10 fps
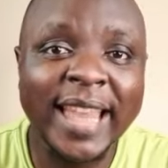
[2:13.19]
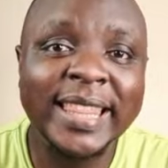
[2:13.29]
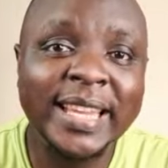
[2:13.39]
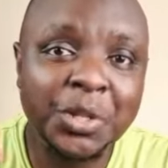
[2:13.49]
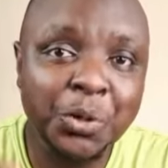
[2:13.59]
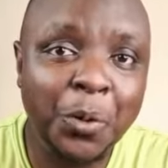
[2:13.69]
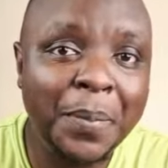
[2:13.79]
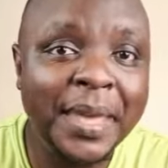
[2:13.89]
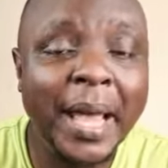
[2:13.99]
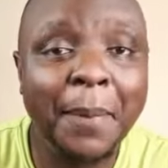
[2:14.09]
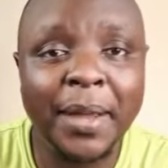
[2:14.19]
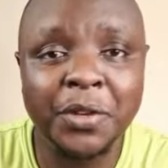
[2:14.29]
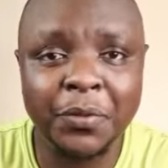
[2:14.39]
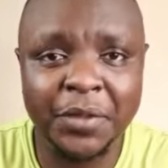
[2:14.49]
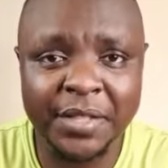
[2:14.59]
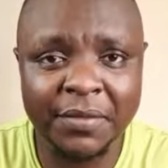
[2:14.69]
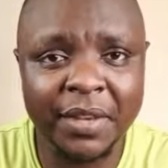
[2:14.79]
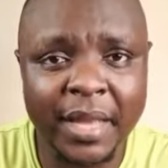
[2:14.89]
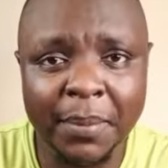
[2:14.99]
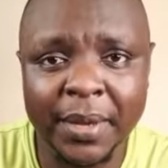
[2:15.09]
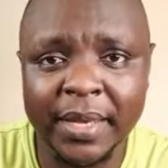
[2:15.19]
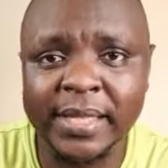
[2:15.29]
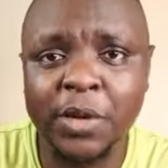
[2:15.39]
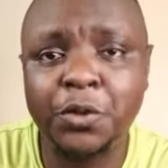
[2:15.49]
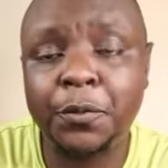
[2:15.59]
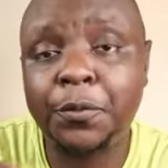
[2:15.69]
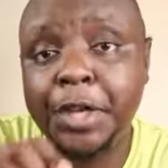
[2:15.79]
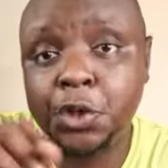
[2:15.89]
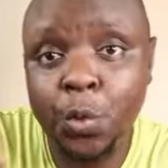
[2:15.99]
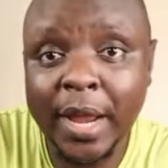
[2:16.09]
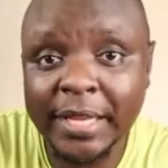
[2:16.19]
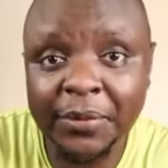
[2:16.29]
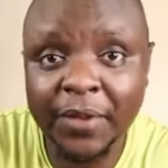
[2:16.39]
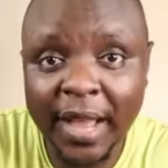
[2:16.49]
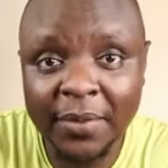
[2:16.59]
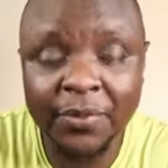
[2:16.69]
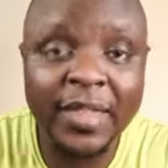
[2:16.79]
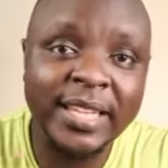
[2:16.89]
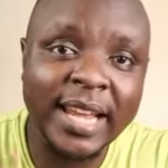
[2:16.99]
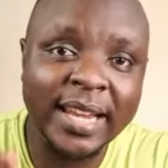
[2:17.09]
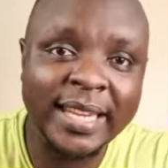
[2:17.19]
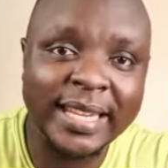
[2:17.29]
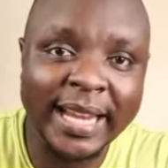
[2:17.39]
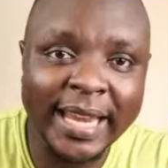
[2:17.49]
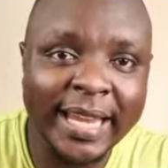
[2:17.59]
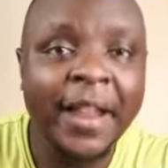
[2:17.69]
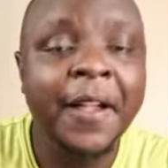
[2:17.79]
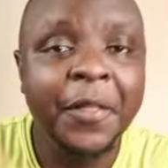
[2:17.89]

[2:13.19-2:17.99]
and the 2 being a part of the 7 companies out of the 25 that are in green.